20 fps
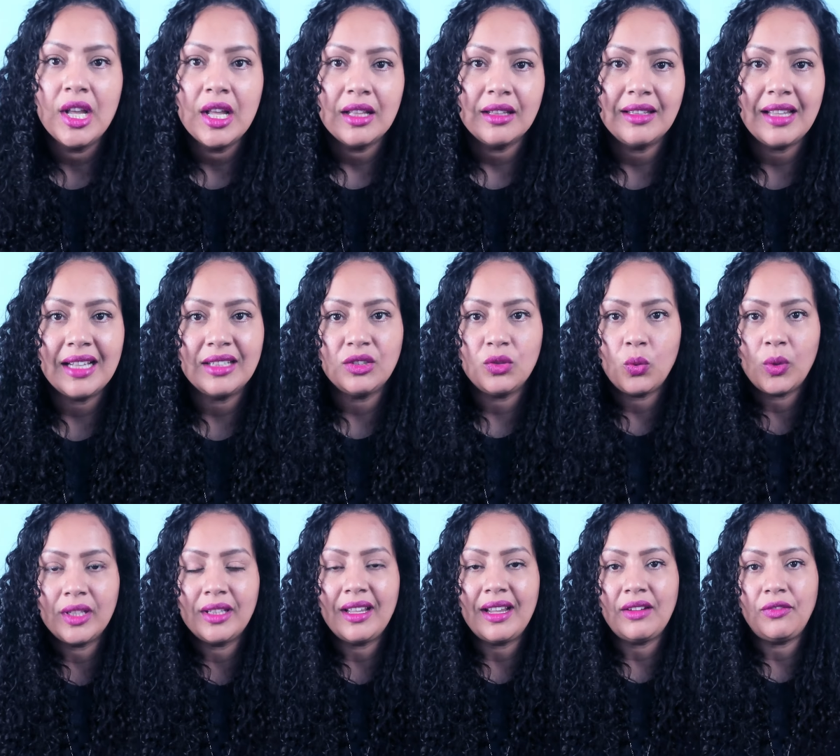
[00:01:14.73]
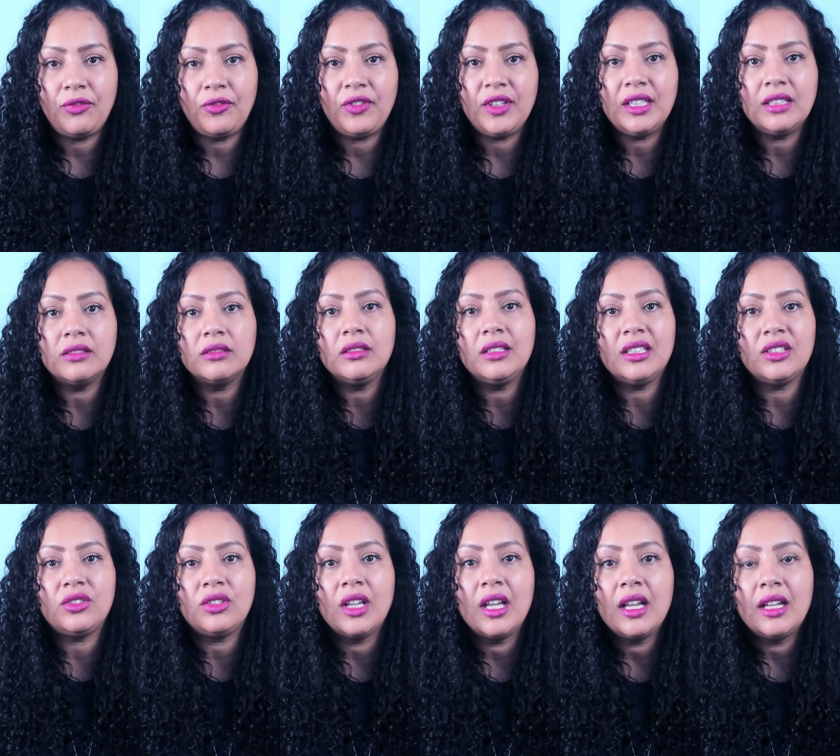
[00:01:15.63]
that's when they feel this.
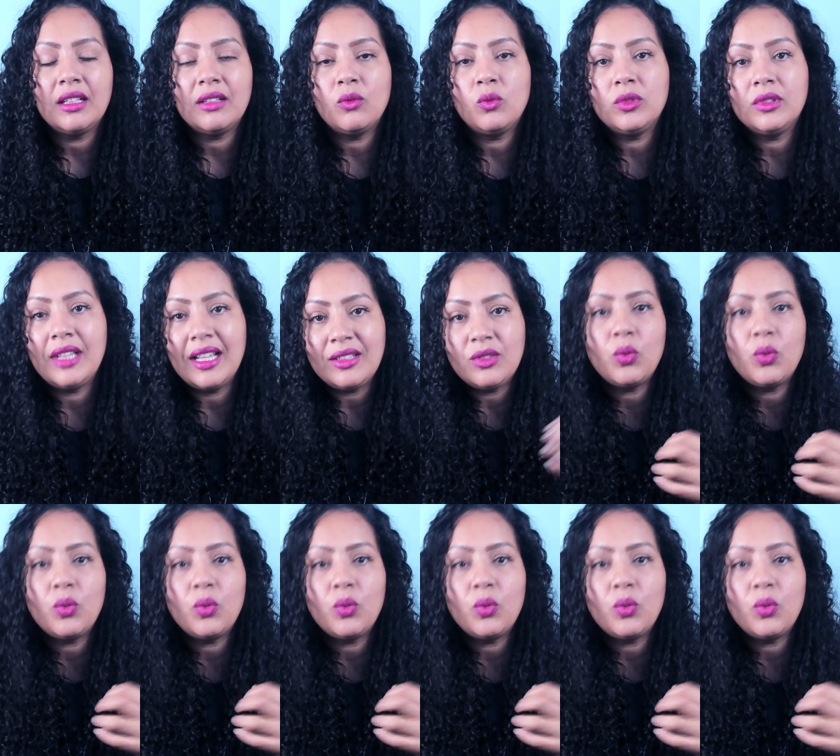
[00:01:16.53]
That's